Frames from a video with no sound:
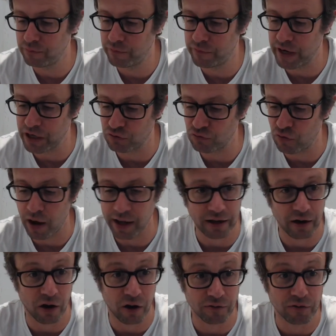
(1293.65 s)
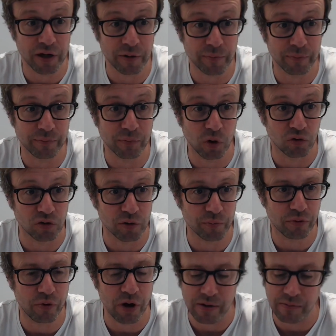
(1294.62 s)
finished writing it, after it had gone to
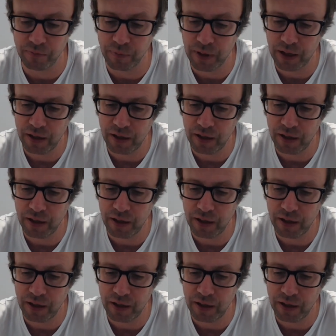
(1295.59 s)
print.